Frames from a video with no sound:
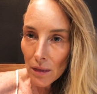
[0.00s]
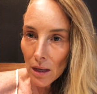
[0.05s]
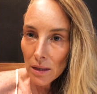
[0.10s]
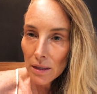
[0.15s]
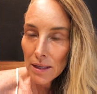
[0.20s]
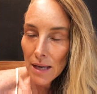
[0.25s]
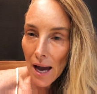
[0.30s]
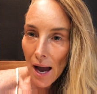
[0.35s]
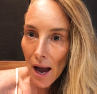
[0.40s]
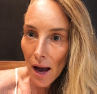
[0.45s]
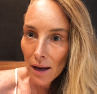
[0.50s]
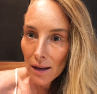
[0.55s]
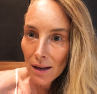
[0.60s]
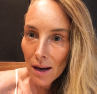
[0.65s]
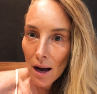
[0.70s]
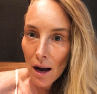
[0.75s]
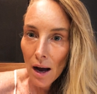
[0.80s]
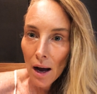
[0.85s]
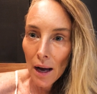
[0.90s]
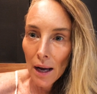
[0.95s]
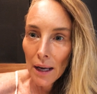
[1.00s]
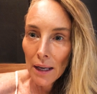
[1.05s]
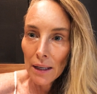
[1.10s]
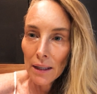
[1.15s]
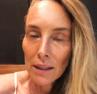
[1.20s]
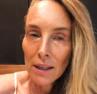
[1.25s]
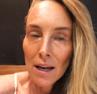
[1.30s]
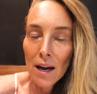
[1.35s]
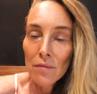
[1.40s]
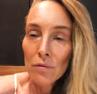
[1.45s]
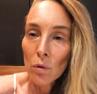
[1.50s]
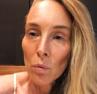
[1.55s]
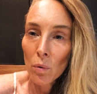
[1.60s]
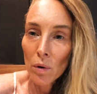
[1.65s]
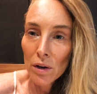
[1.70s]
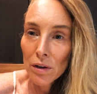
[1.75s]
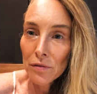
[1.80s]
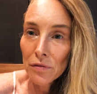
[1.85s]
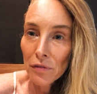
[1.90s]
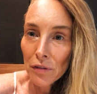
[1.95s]
yeah, I have a
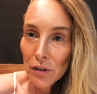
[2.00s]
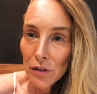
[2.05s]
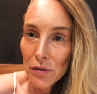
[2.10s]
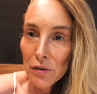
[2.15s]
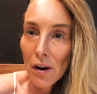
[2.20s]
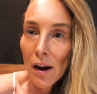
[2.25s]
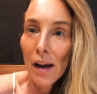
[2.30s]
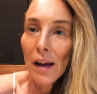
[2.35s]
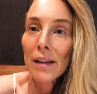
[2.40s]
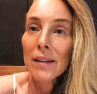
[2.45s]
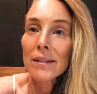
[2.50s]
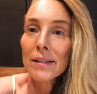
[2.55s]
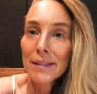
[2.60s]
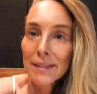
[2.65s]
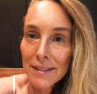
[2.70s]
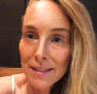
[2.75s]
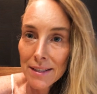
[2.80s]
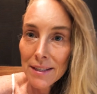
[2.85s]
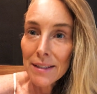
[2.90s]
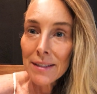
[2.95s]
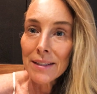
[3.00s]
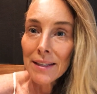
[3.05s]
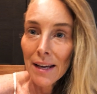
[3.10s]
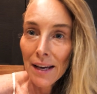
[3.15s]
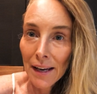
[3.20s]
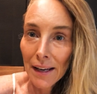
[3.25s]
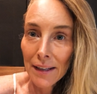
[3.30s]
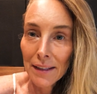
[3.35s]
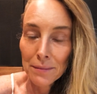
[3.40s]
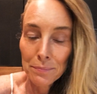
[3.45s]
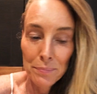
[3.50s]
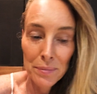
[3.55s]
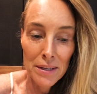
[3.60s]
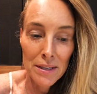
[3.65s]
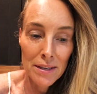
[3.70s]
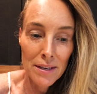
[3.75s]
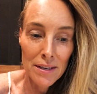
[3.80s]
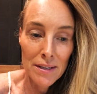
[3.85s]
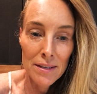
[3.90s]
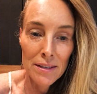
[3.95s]
word for you guys today
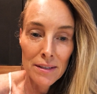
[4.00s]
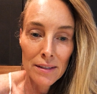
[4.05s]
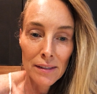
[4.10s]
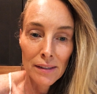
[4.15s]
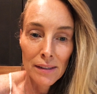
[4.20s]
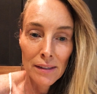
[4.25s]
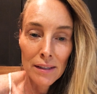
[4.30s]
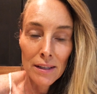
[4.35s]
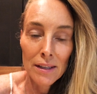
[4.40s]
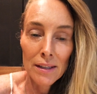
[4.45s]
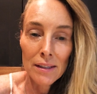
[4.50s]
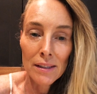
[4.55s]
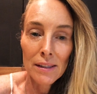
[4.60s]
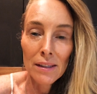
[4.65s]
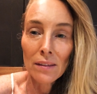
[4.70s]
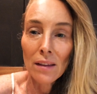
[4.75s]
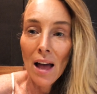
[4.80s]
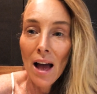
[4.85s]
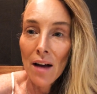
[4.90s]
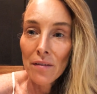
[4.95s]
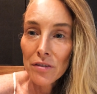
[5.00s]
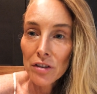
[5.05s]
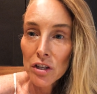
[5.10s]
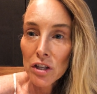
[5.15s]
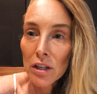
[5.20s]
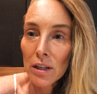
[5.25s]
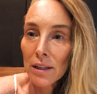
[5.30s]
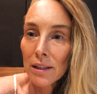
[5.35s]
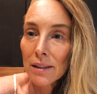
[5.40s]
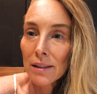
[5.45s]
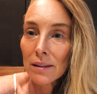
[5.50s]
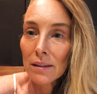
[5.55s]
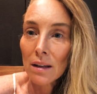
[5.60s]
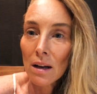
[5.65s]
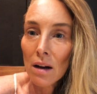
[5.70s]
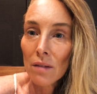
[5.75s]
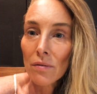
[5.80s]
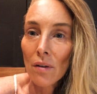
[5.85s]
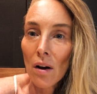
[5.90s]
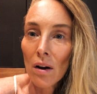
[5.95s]
because he's lavishing his
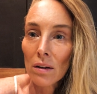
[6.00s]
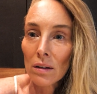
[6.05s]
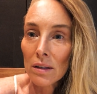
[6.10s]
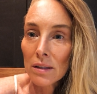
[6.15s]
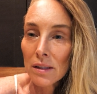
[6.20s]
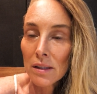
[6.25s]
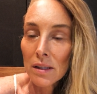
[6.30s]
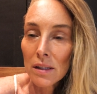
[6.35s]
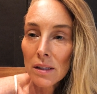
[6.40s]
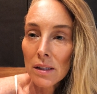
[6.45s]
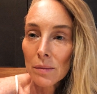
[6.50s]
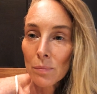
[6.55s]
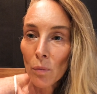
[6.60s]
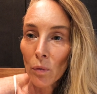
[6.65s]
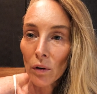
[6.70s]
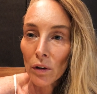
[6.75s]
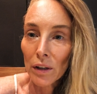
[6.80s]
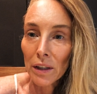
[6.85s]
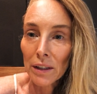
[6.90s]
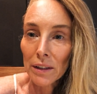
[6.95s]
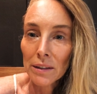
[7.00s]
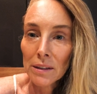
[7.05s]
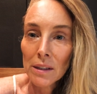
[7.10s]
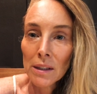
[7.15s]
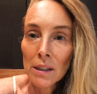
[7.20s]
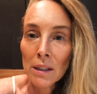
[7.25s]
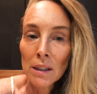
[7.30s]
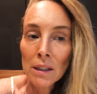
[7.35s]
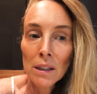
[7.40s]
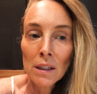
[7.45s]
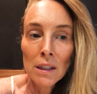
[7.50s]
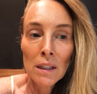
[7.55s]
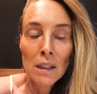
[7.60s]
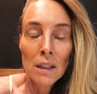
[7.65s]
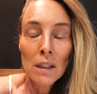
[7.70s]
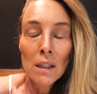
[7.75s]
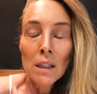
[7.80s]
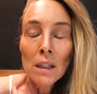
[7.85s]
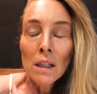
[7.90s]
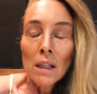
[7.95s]
love on us this morning.
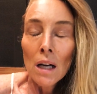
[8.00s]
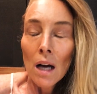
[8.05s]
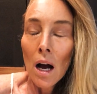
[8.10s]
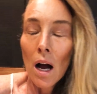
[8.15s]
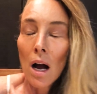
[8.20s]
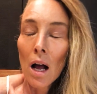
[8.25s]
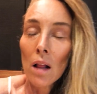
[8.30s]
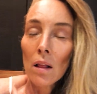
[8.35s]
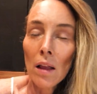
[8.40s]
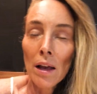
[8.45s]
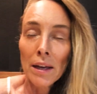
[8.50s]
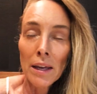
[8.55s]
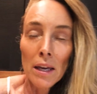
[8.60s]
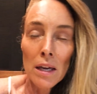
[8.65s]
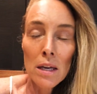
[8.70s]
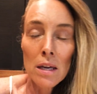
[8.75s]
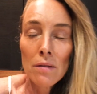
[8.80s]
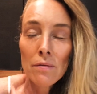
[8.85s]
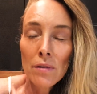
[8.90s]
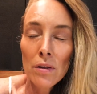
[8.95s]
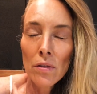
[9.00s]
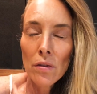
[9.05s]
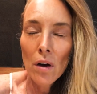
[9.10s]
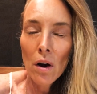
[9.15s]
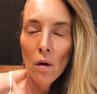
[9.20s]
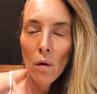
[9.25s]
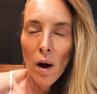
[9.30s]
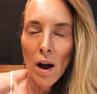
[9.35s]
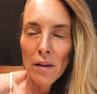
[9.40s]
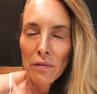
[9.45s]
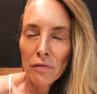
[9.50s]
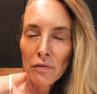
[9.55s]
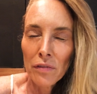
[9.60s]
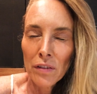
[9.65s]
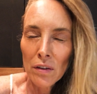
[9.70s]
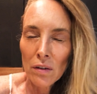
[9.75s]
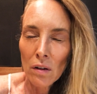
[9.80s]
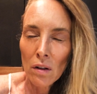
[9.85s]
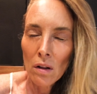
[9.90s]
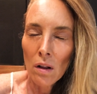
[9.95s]
Like, even though I
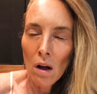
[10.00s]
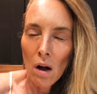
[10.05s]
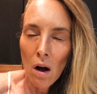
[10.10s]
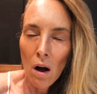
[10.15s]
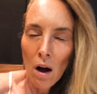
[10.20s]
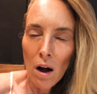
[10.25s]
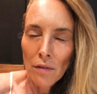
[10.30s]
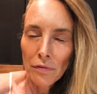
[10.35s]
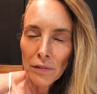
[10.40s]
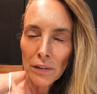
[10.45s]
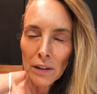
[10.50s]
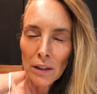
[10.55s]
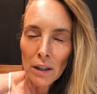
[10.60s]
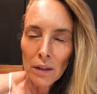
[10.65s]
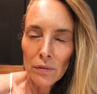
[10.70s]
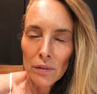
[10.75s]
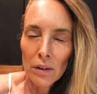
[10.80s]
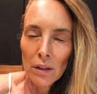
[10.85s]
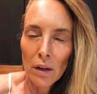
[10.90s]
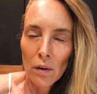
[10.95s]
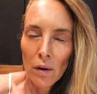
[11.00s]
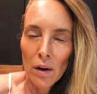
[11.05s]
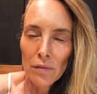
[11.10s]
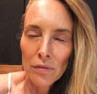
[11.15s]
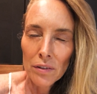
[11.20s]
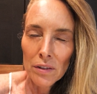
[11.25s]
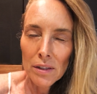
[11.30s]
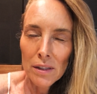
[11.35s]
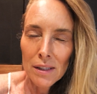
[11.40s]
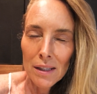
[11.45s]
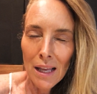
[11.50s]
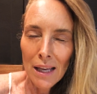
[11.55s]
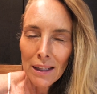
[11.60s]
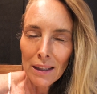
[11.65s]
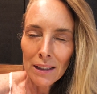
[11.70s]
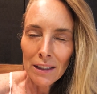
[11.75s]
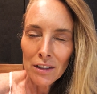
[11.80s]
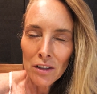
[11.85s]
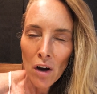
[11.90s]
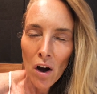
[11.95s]
feel off and even though I feel
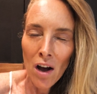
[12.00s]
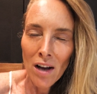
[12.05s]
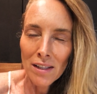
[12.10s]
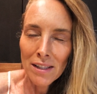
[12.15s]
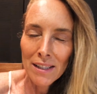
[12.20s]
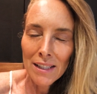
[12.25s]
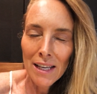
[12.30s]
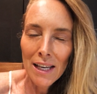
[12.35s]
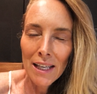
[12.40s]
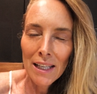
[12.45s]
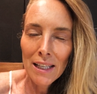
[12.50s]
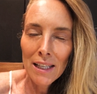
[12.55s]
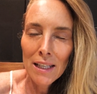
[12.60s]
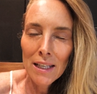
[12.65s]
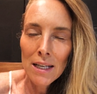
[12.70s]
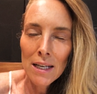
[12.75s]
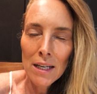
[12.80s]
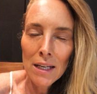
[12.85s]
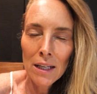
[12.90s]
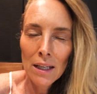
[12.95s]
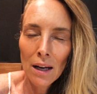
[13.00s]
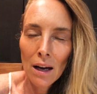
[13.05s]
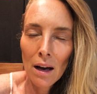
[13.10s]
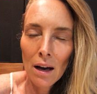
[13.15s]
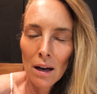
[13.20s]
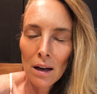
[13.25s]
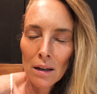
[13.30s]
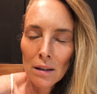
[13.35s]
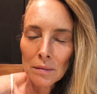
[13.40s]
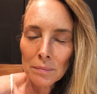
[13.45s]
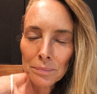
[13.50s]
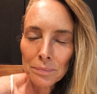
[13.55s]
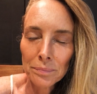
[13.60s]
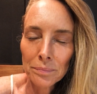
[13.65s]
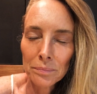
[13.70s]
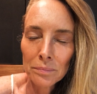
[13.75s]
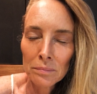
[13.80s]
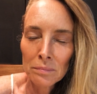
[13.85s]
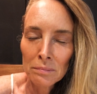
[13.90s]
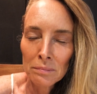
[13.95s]
slightly nauseated,
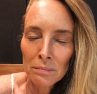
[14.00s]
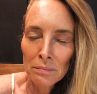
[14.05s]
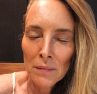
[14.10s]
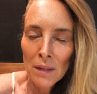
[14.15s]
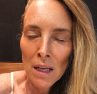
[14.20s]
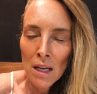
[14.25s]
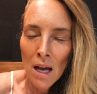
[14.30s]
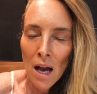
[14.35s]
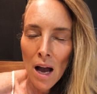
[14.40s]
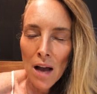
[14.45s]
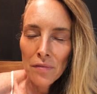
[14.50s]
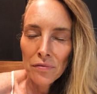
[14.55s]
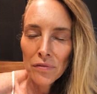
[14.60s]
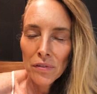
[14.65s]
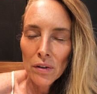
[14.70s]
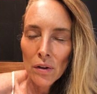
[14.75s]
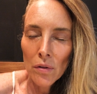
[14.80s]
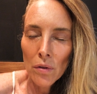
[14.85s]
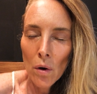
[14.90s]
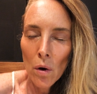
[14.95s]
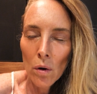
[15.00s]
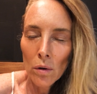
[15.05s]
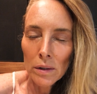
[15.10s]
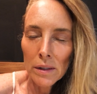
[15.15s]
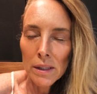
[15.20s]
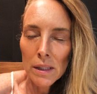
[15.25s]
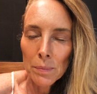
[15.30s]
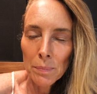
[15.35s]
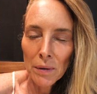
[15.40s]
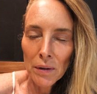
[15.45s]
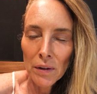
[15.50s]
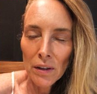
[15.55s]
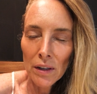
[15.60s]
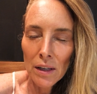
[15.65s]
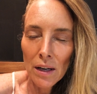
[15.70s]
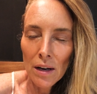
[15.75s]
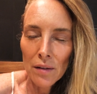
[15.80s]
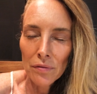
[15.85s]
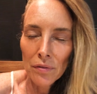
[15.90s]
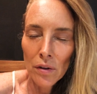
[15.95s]
um, I feel the Holy
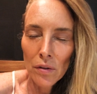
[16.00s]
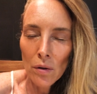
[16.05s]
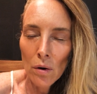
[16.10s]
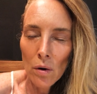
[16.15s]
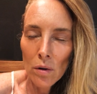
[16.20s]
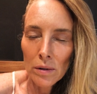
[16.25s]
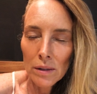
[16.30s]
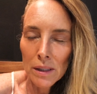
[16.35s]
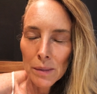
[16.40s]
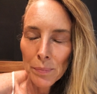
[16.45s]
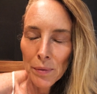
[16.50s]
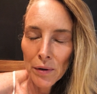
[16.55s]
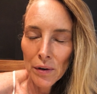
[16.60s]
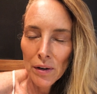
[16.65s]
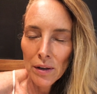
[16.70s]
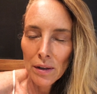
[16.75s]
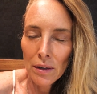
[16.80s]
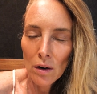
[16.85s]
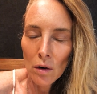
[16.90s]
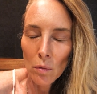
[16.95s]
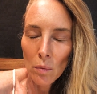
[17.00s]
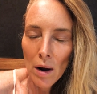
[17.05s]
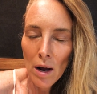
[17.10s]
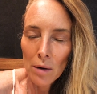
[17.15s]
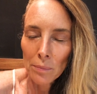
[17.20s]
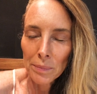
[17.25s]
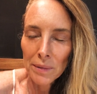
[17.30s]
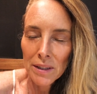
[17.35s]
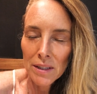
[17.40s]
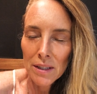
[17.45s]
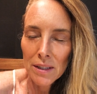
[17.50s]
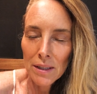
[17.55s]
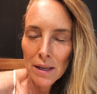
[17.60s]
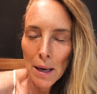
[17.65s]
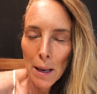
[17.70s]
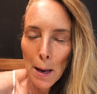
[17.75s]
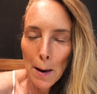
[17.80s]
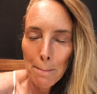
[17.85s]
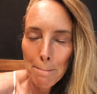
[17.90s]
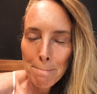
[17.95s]
Spirit. I feel the Holy Spirit around me
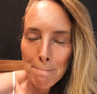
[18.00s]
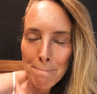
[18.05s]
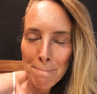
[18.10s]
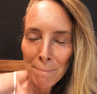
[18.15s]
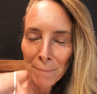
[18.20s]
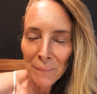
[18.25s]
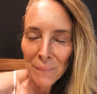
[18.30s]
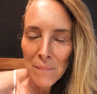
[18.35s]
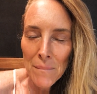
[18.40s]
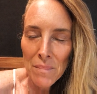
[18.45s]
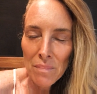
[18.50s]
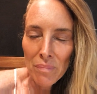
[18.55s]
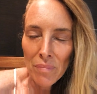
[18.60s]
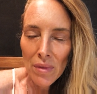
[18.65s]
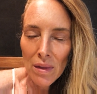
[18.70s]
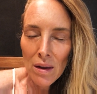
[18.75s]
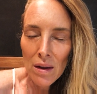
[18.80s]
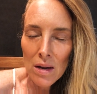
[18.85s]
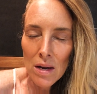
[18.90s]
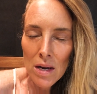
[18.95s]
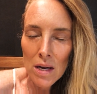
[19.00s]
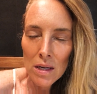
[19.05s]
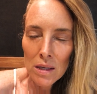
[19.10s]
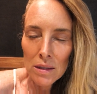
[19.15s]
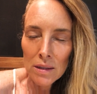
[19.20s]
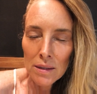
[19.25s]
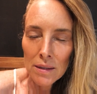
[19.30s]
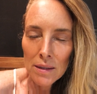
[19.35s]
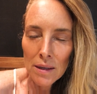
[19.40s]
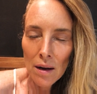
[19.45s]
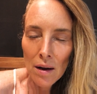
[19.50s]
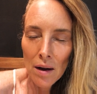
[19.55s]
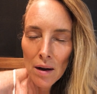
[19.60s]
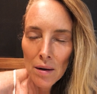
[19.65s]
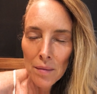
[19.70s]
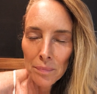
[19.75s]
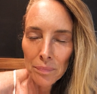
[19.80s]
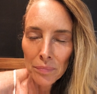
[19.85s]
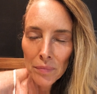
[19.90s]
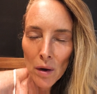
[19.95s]
today. And
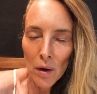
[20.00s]
um,